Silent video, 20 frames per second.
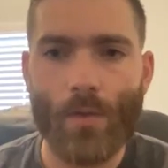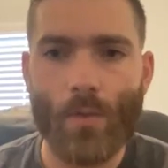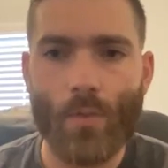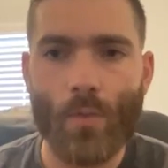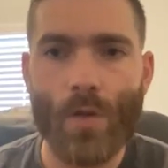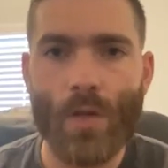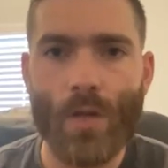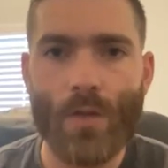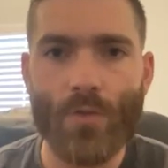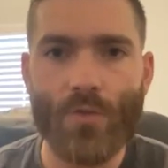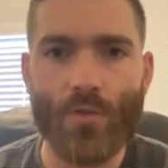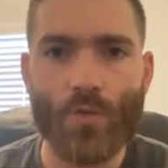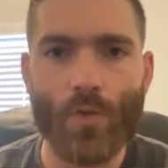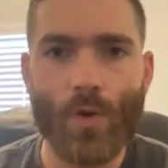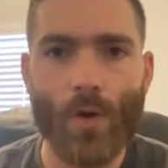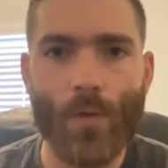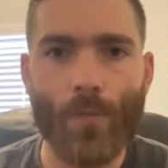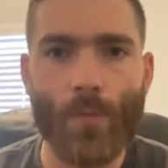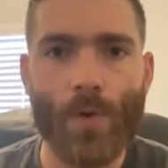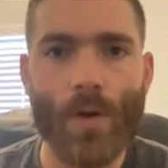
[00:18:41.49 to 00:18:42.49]
we
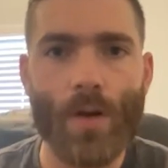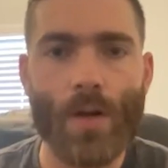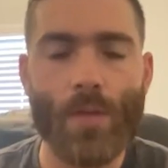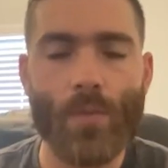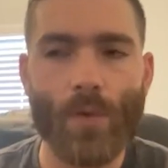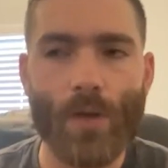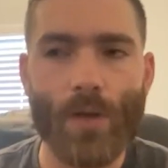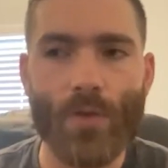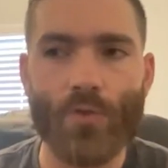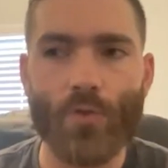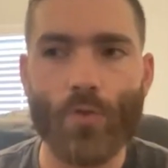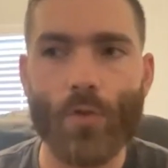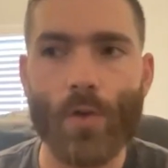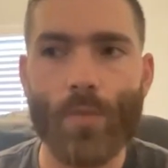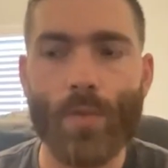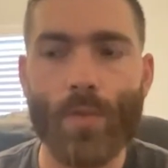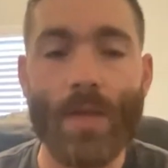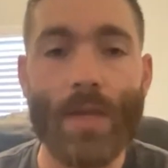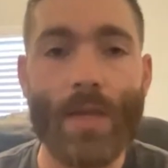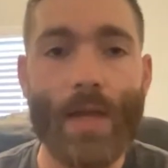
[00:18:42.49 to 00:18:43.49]
enjoy our freedom, we enjoy
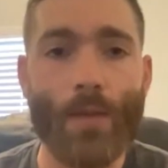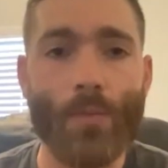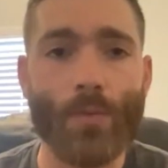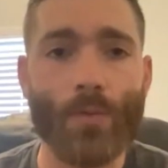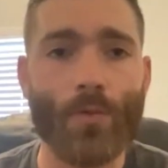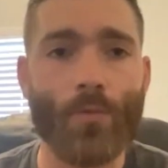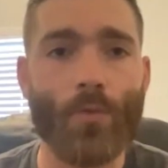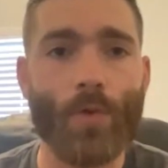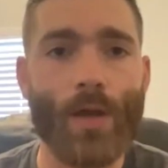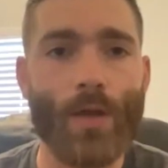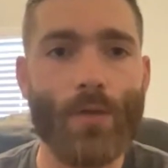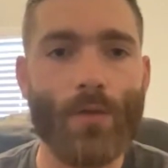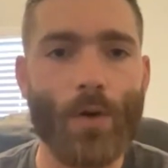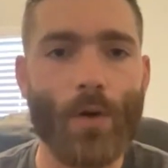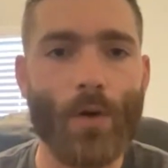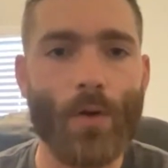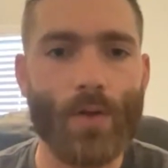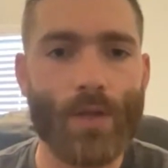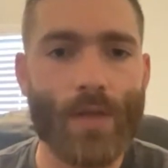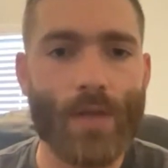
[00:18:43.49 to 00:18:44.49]
being able to raise
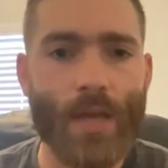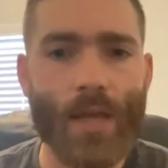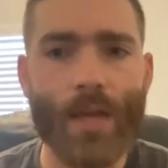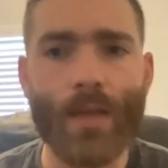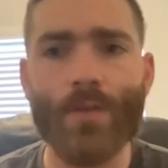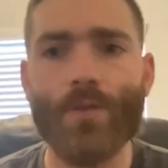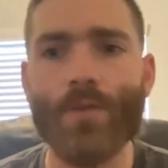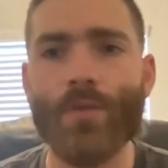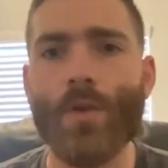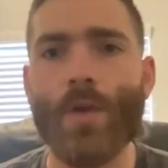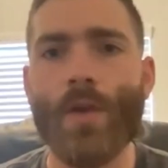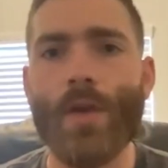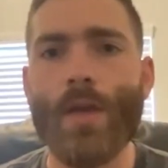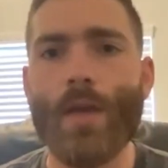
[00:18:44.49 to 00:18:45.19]
our kids